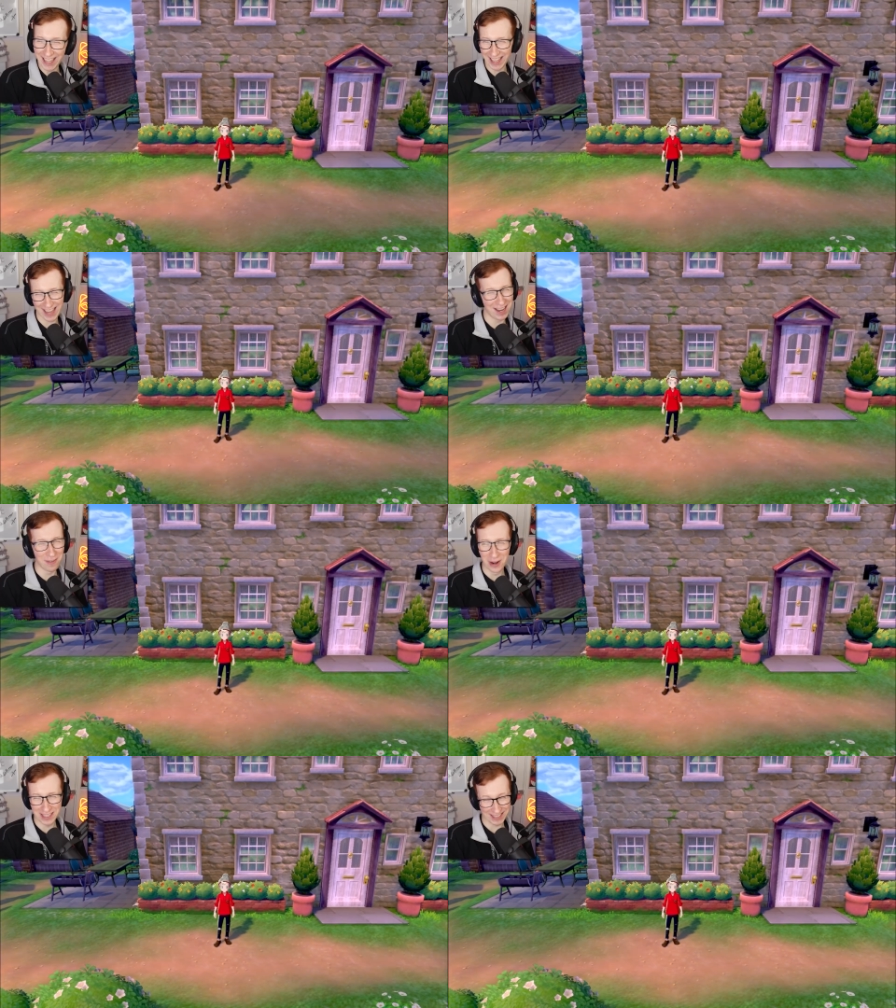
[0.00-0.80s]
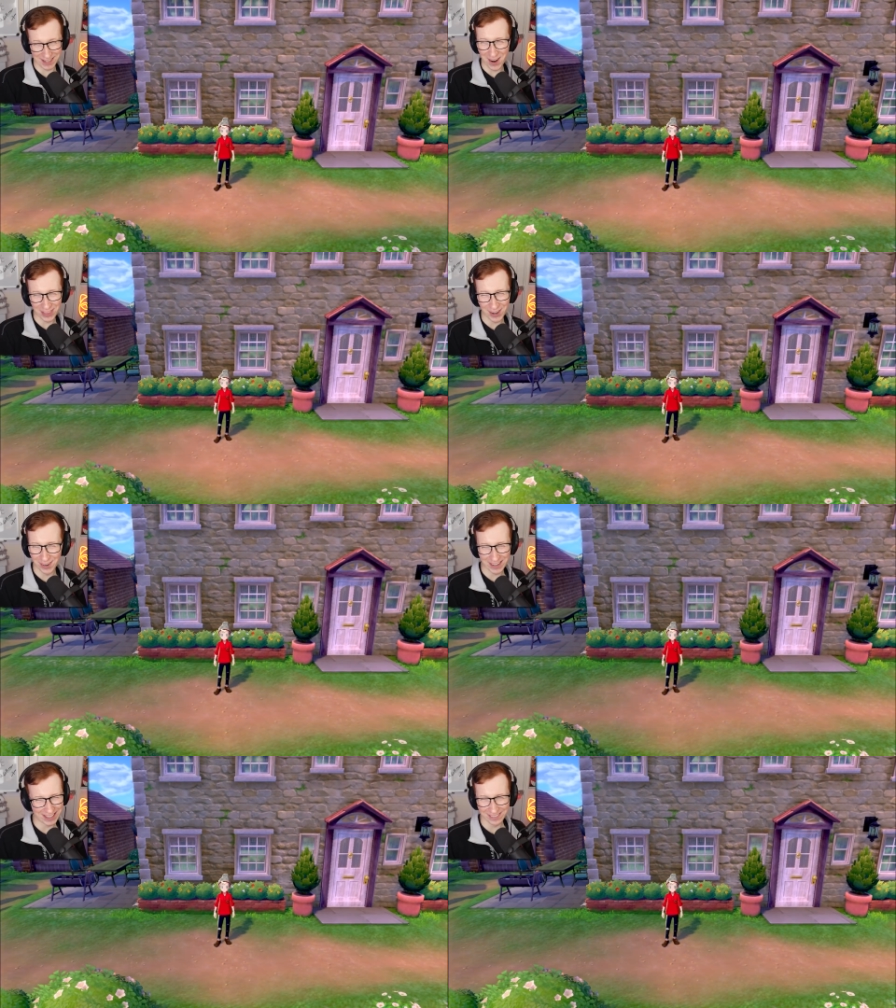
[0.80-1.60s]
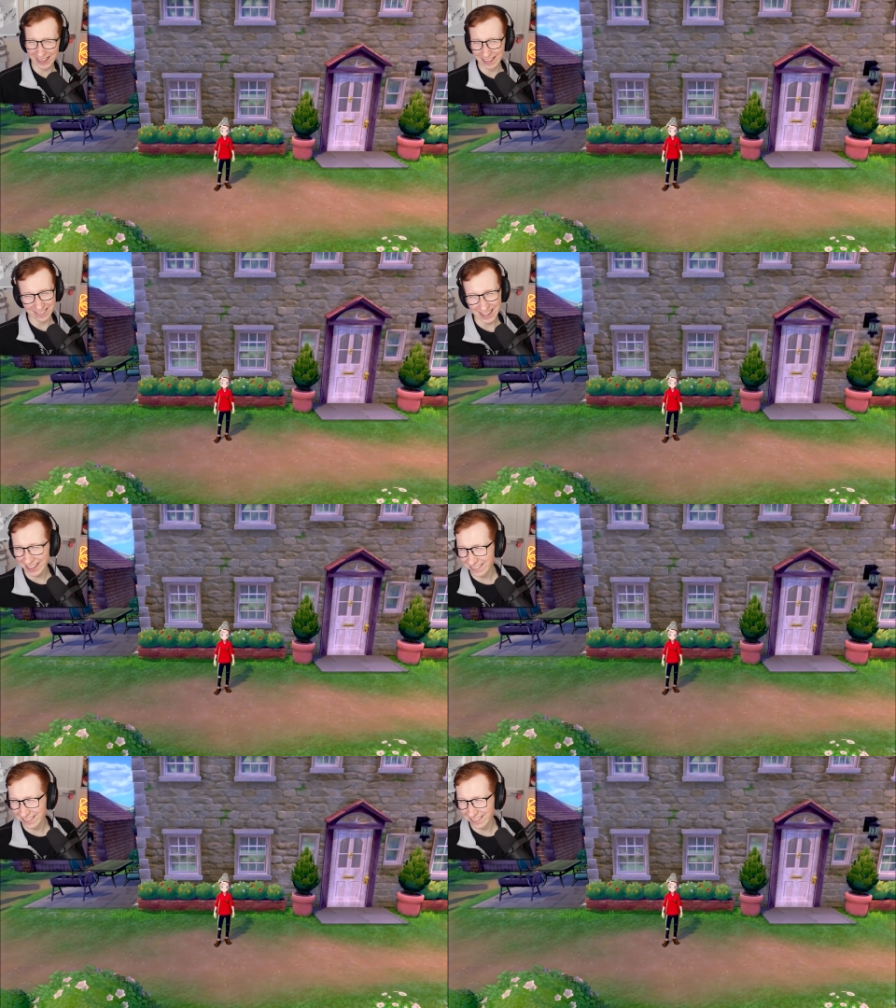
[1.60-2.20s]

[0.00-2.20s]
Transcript: It was not the one you really wanted,